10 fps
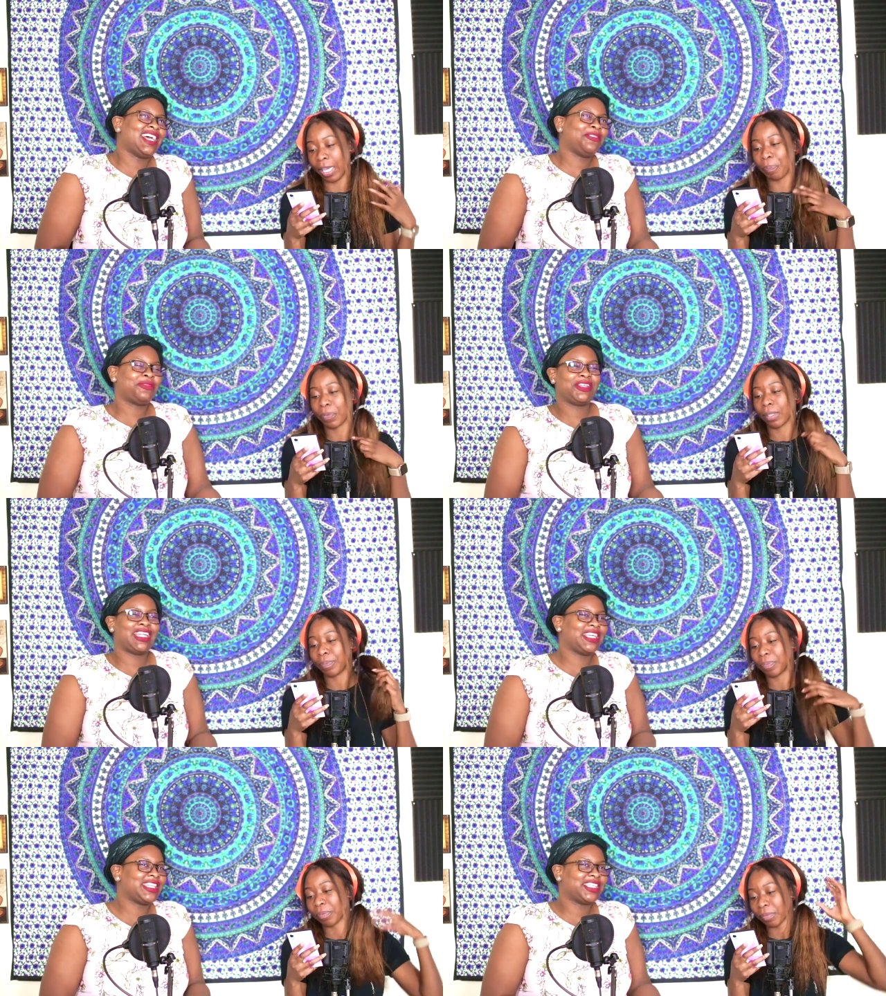Speaker 1: I feel
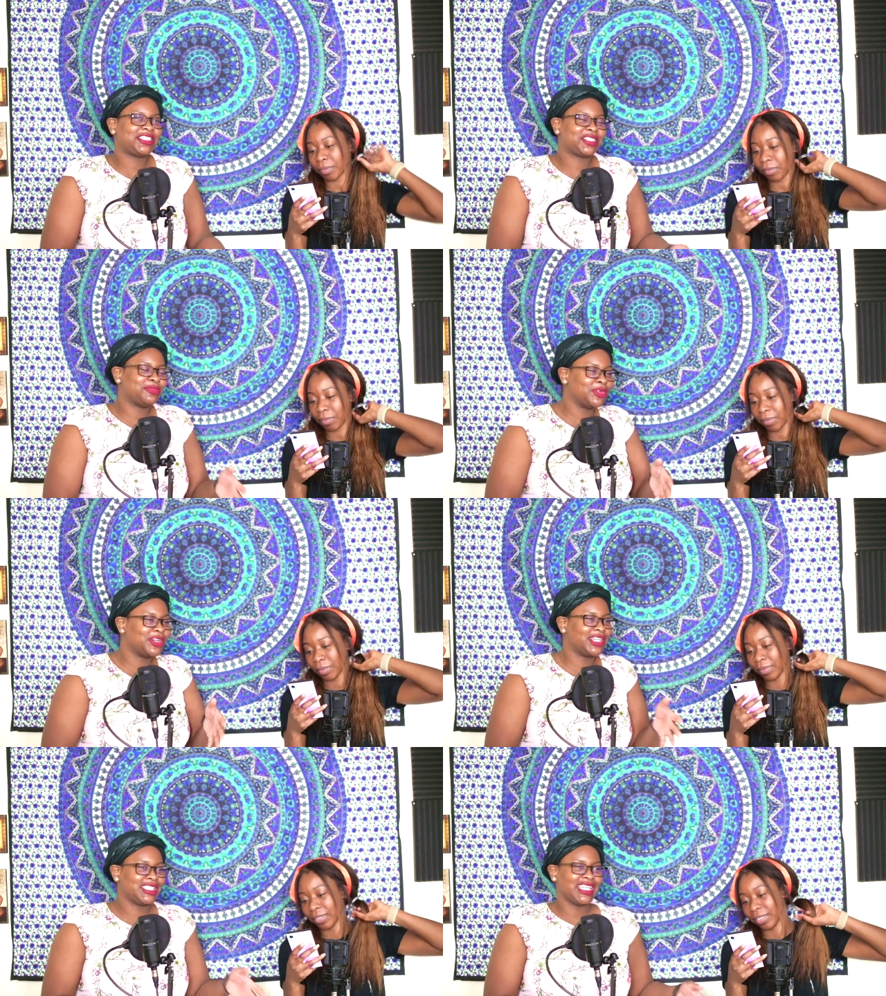like that's just
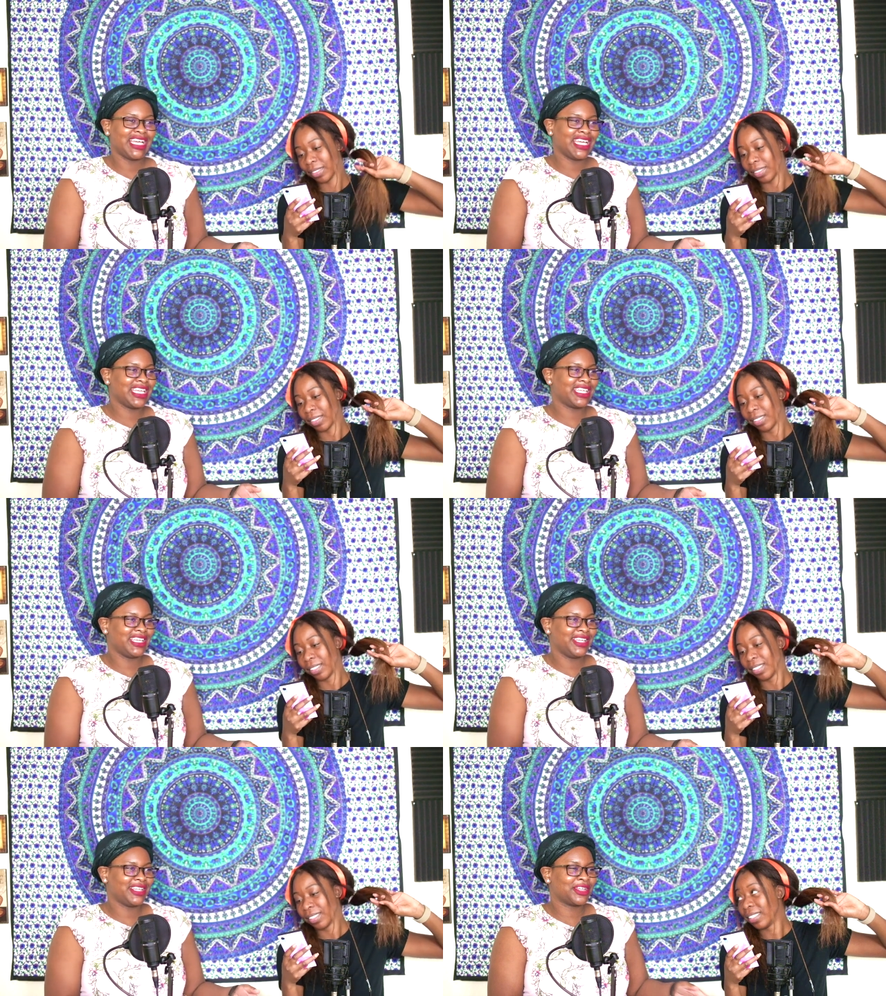more
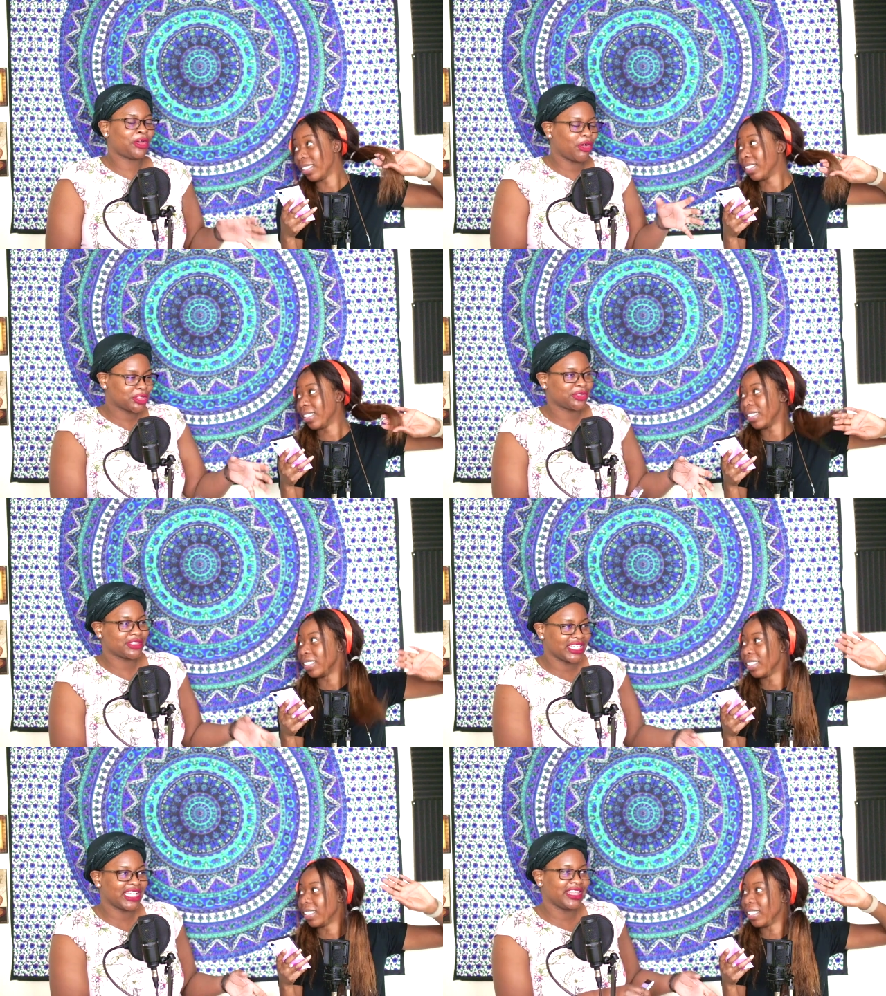like a
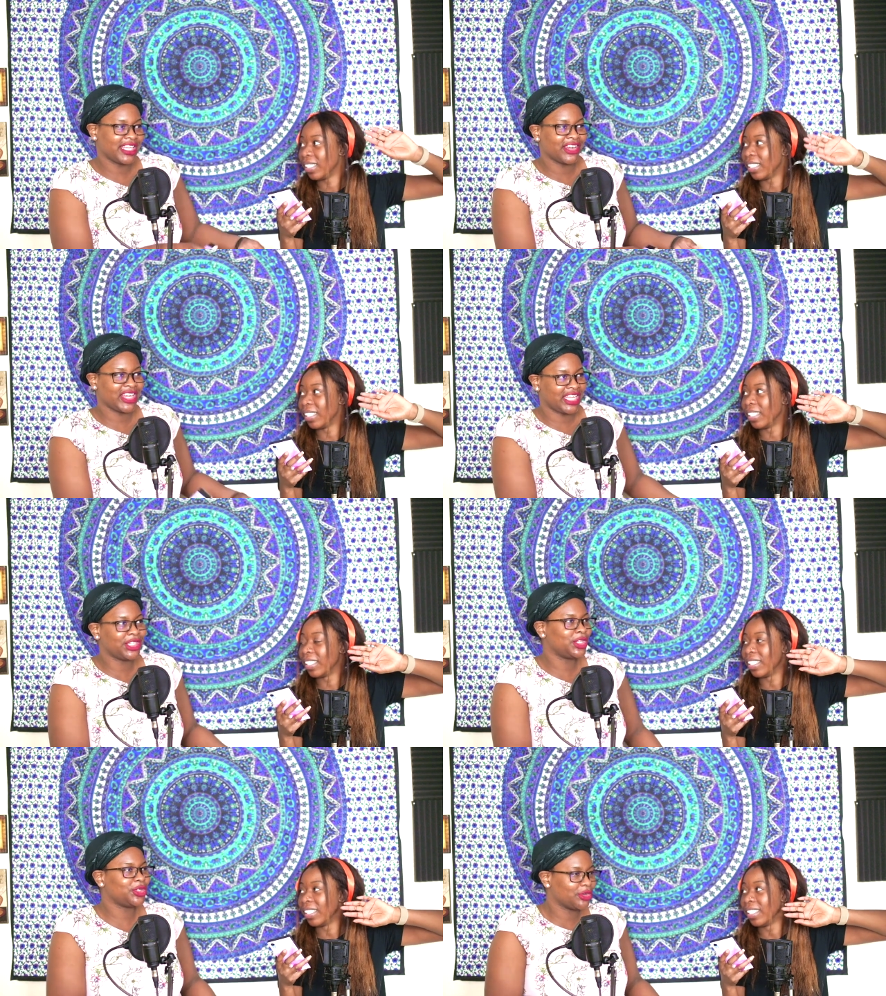cultural thing there
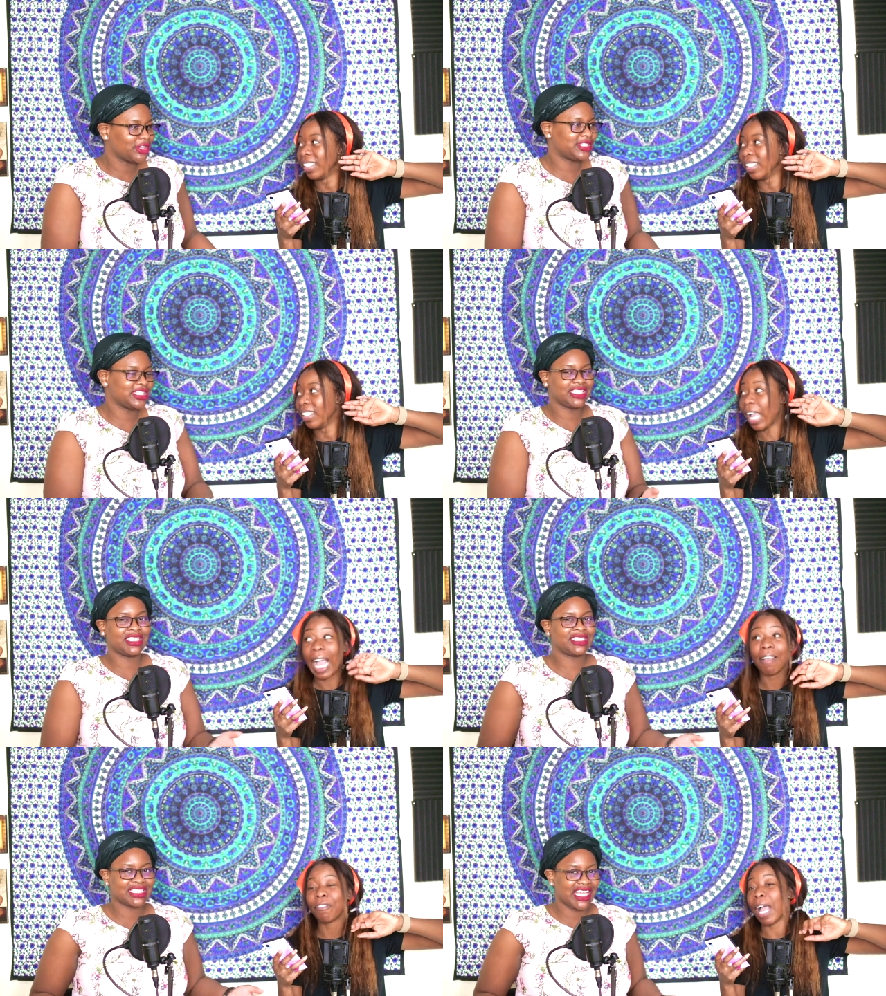in New York than it
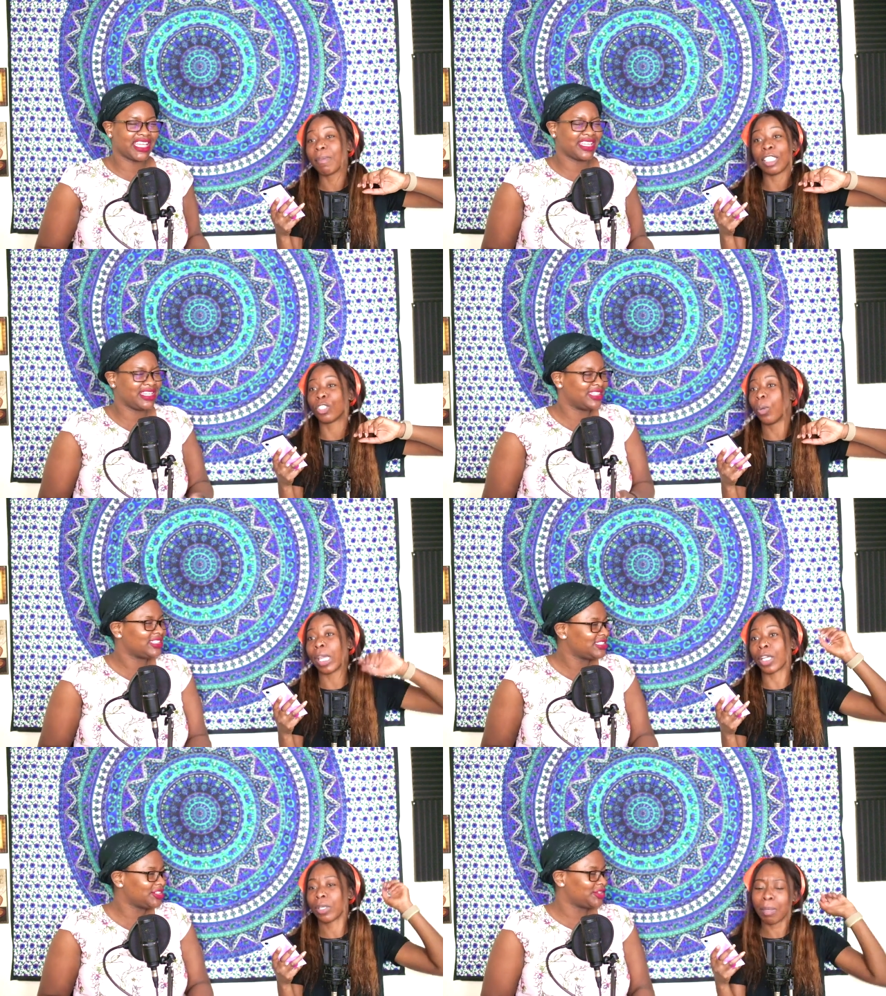is. I, like I get so
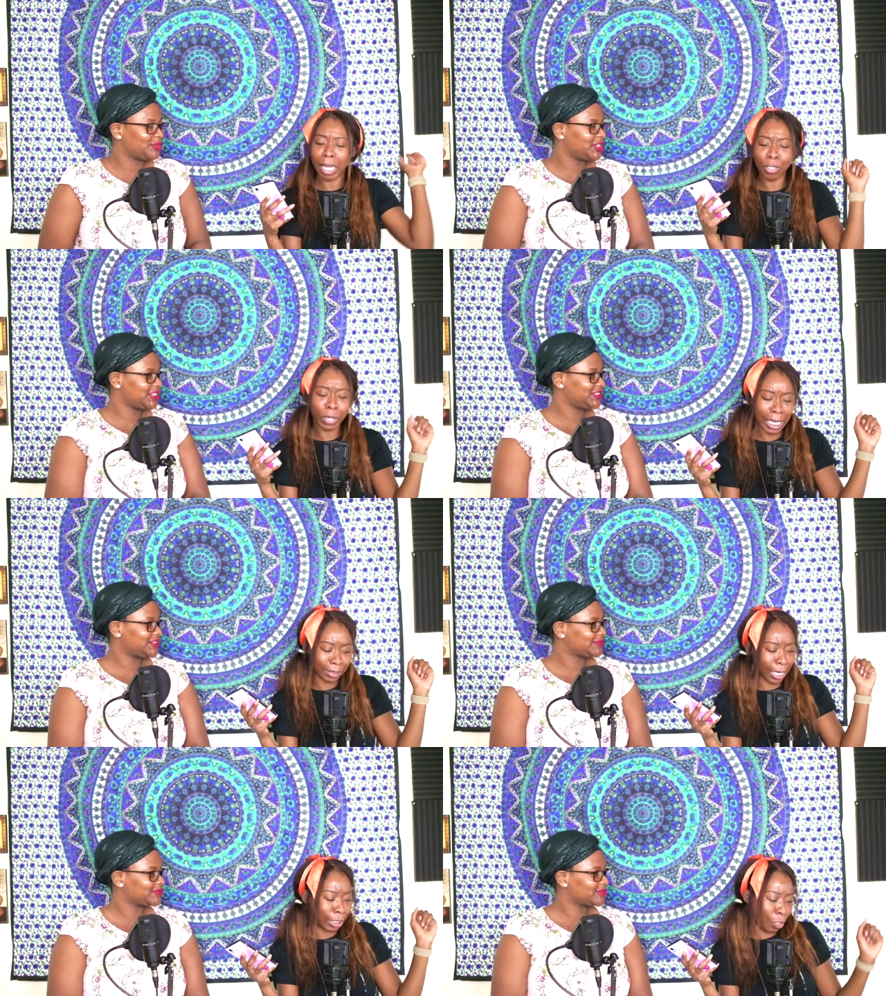the, angry. You know I'm like, I mean?
Speaker 2: you
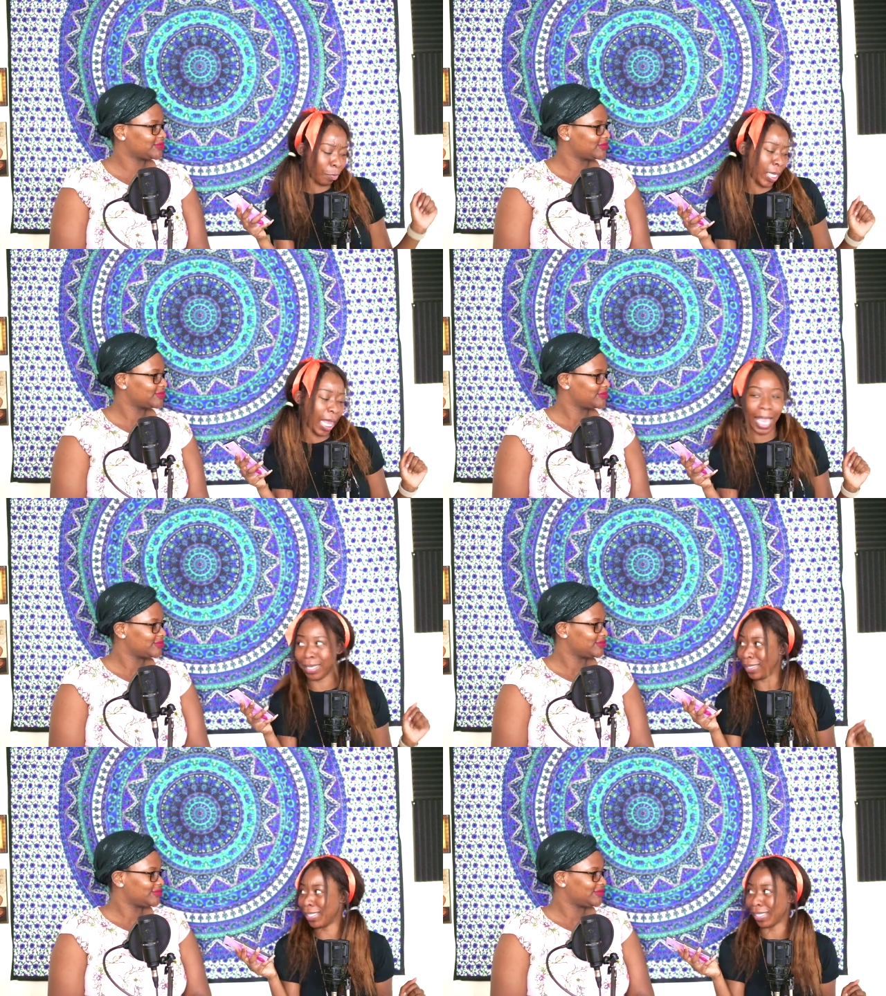can't say excuse me,
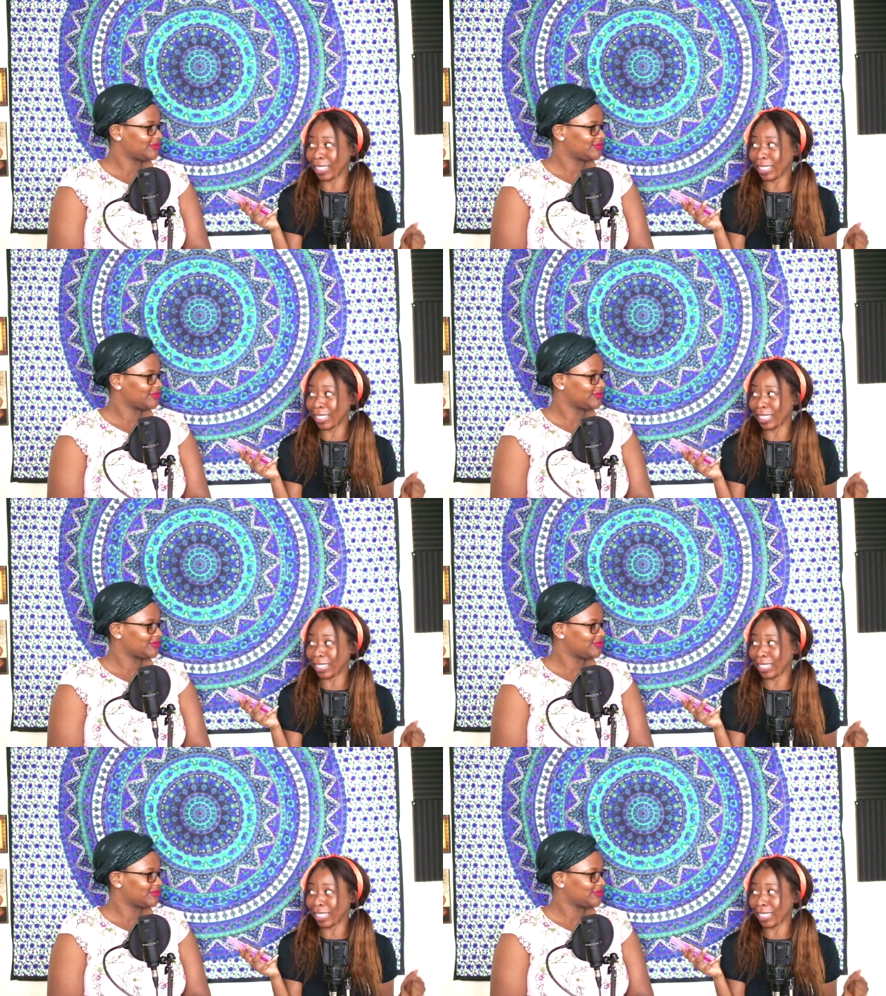like, because